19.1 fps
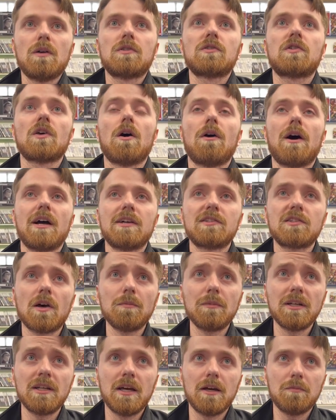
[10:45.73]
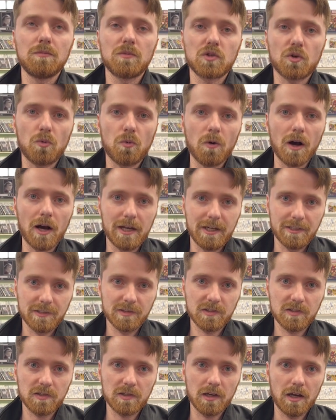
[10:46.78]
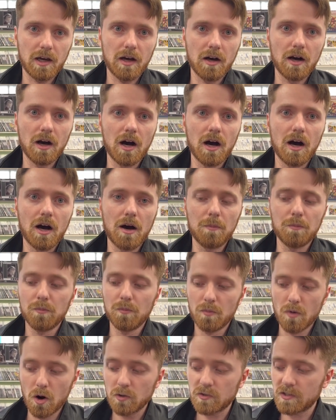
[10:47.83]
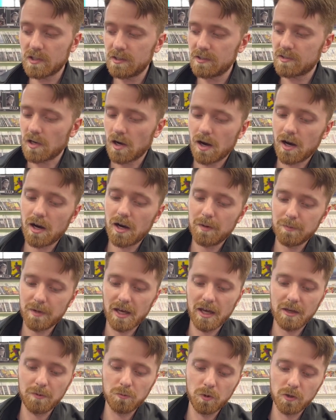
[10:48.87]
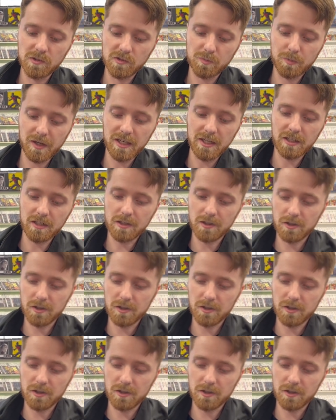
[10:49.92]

So I summoned him twice. Most of the time it was being